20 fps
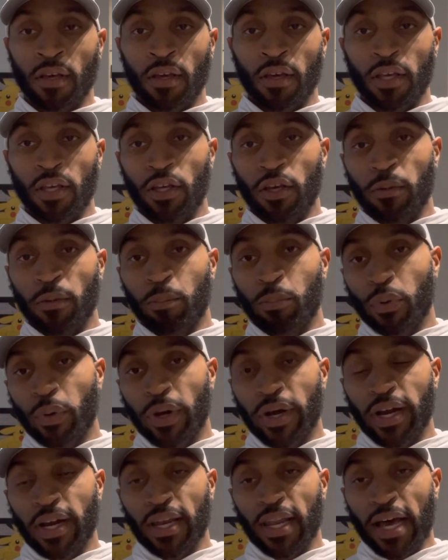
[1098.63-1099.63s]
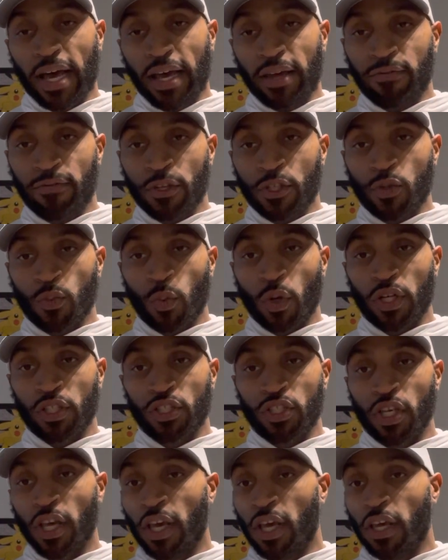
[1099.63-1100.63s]
Your prayer life is
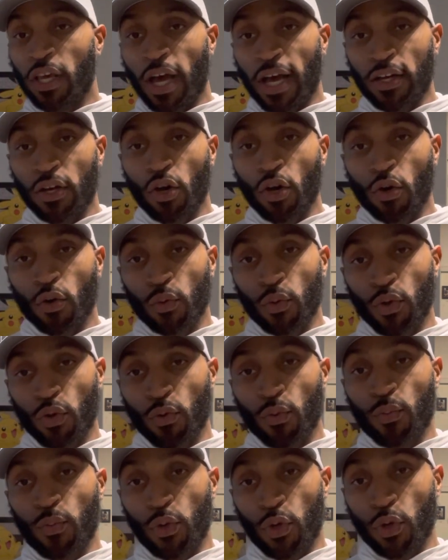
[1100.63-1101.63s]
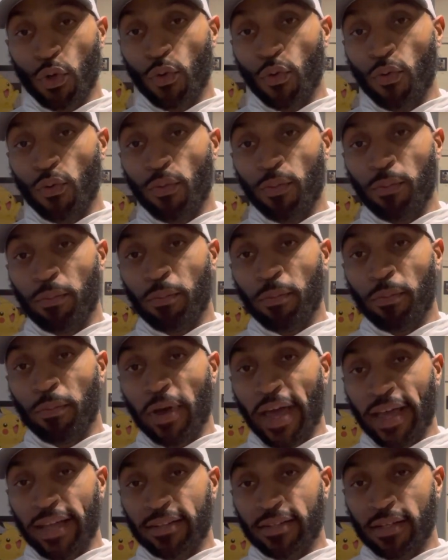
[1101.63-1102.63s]
I know you
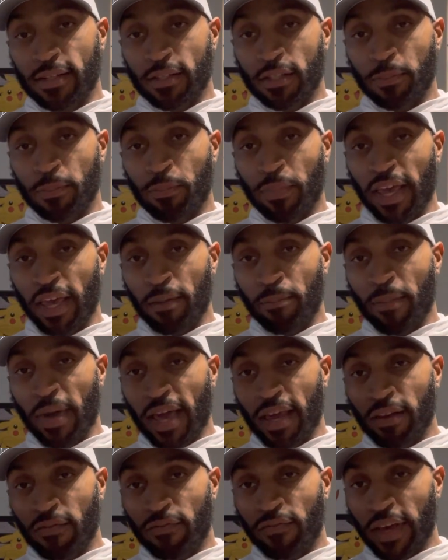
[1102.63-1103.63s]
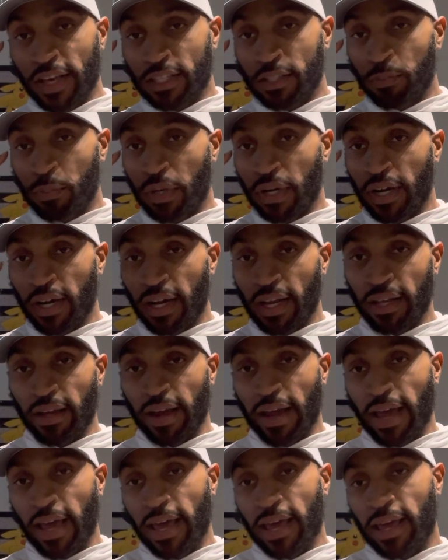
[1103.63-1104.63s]
anticipate, manifest, put it in
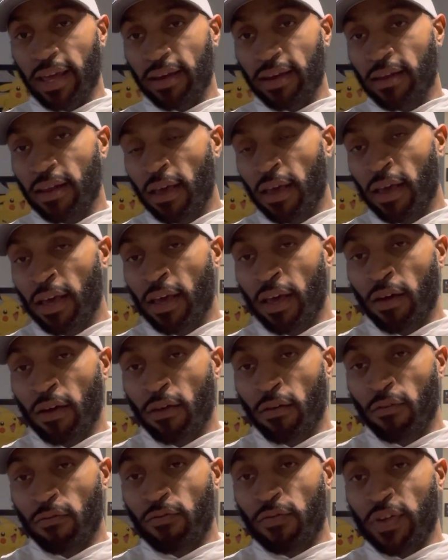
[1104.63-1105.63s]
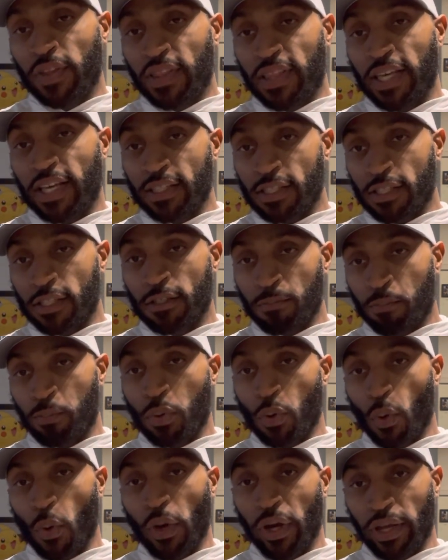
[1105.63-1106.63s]
your head for this
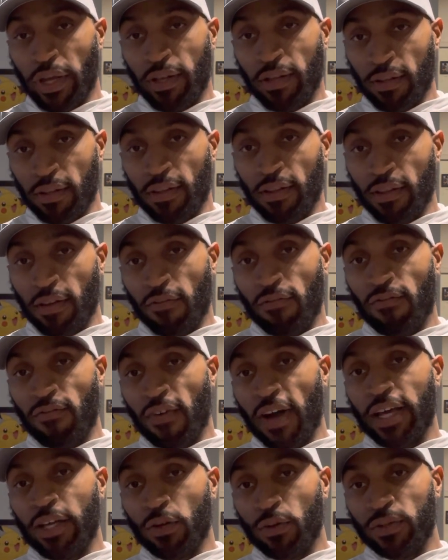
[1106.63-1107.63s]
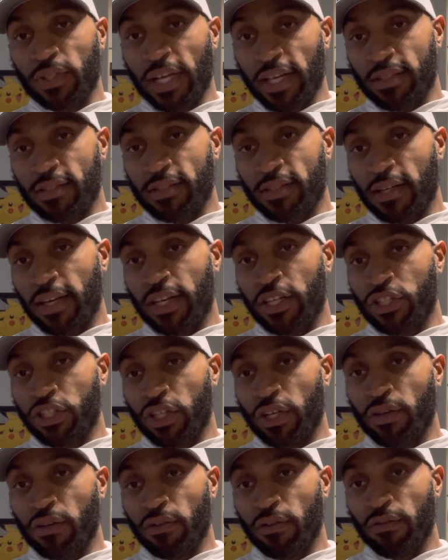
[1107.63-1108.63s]
point, the final
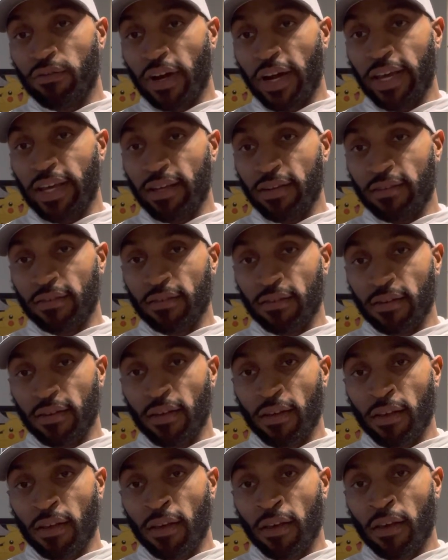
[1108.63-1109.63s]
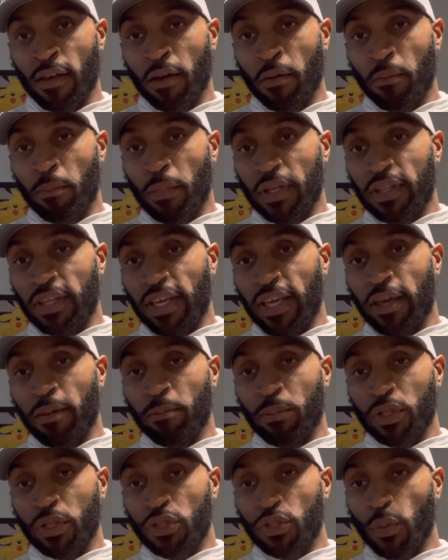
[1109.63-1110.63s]
destination, right? But the
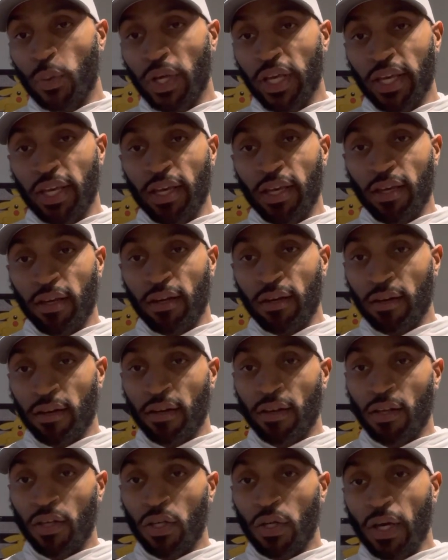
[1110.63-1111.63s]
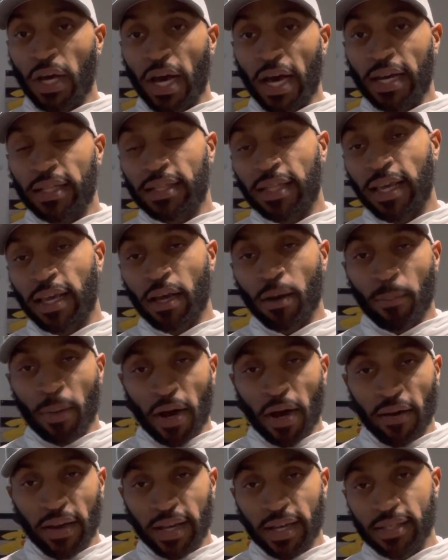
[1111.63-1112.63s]
in-between, you got to think
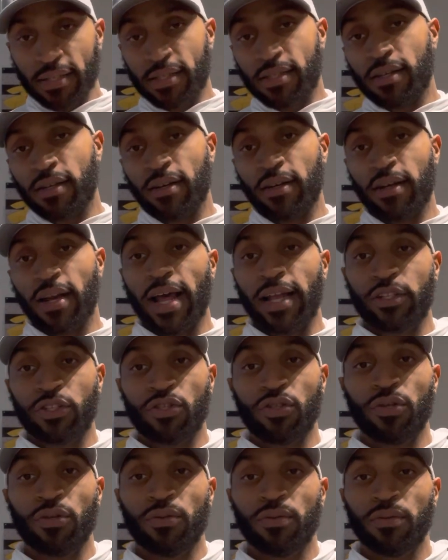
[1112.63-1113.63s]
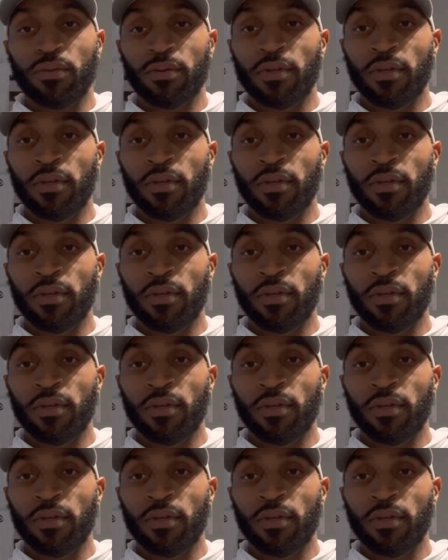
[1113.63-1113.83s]
about and consider that too.